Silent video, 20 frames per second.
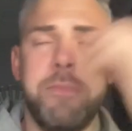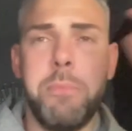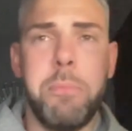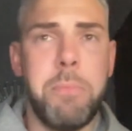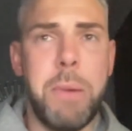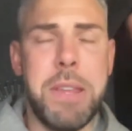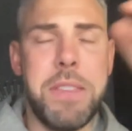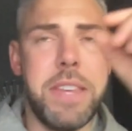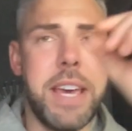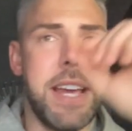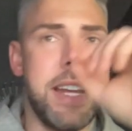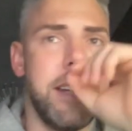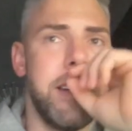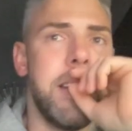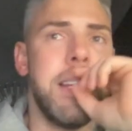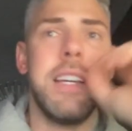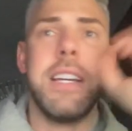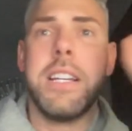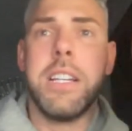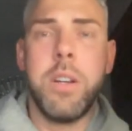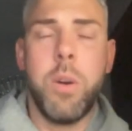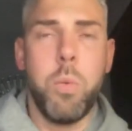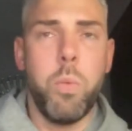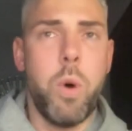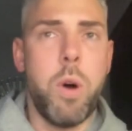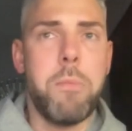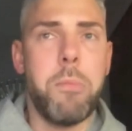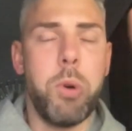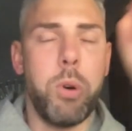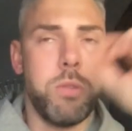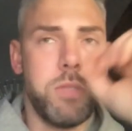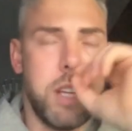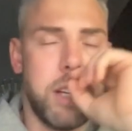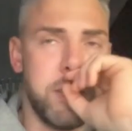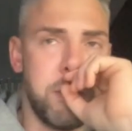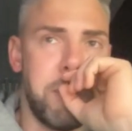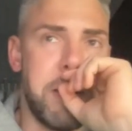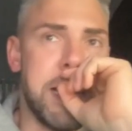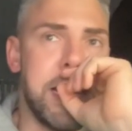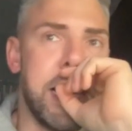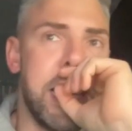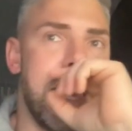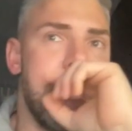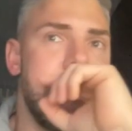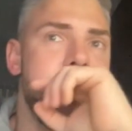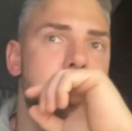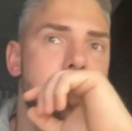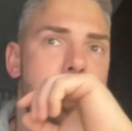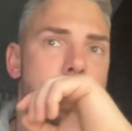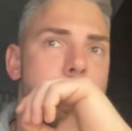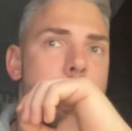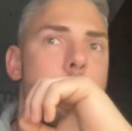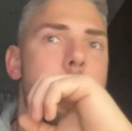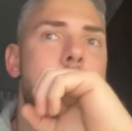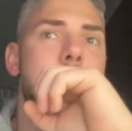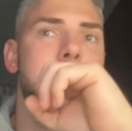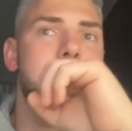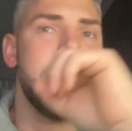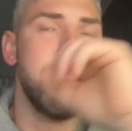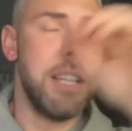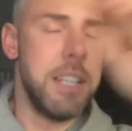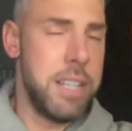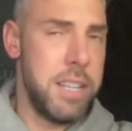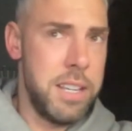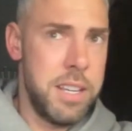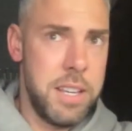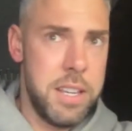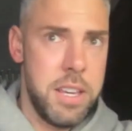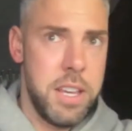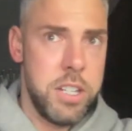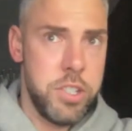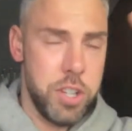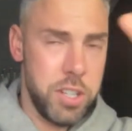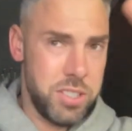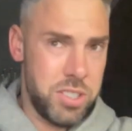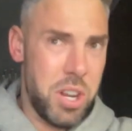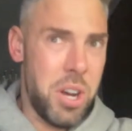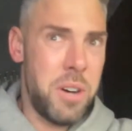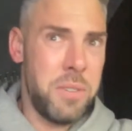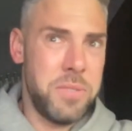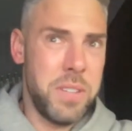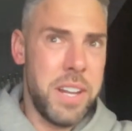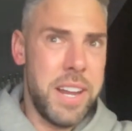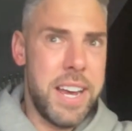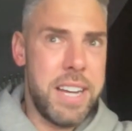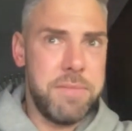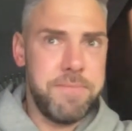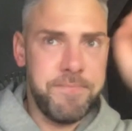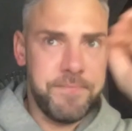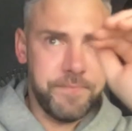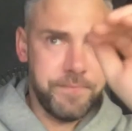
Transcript: but then Watmore does make it 2-1 just after that.